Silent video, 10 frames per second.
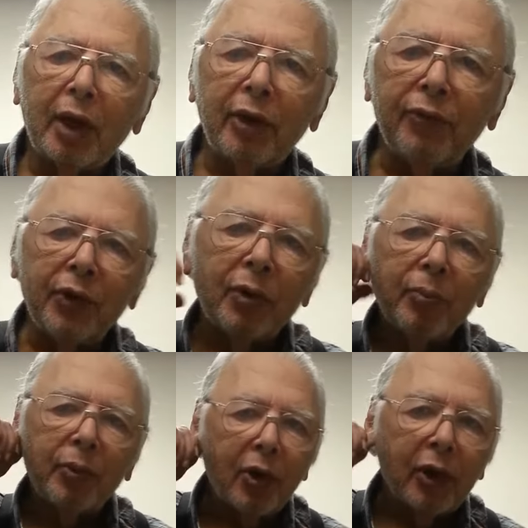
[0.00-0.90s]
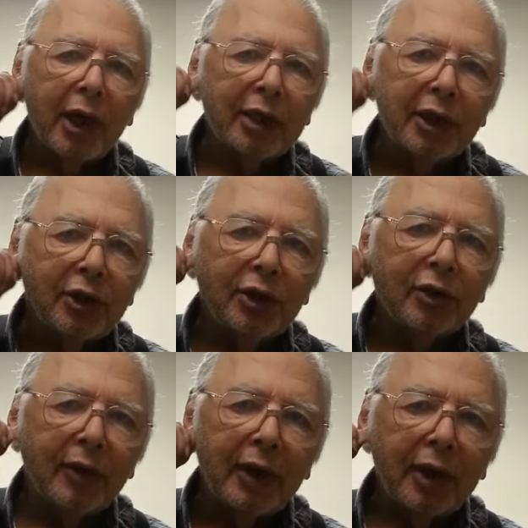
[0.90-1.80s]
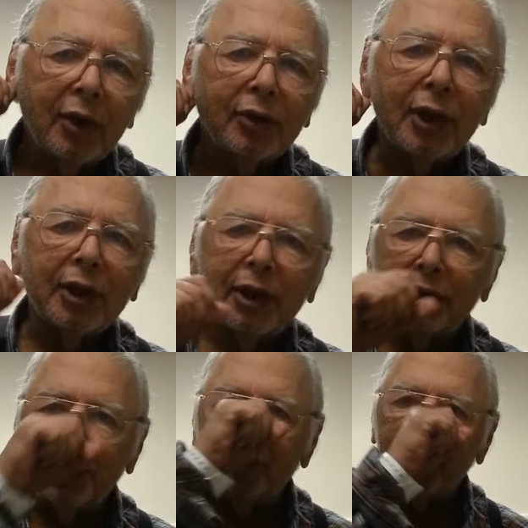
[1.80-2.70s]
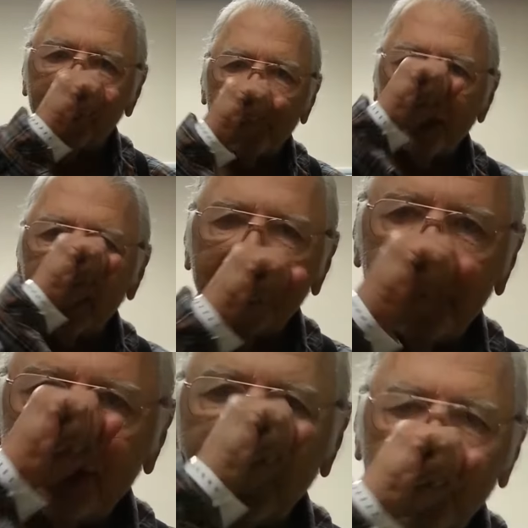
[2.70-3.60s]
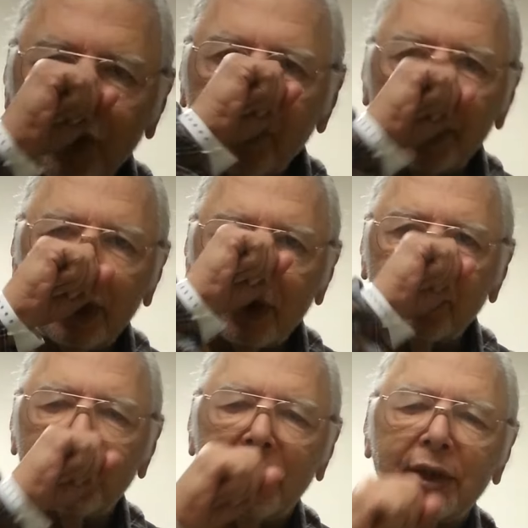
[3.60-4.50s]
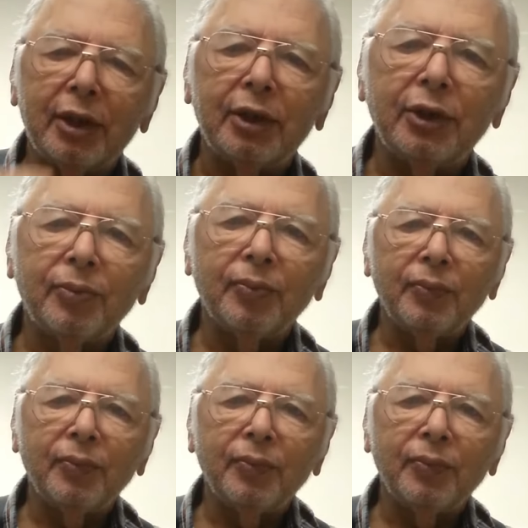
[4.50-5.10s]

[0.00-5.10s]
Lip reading: And if you go like this, the gorilla goes like this. And if you go like this, the gorilla goes like this.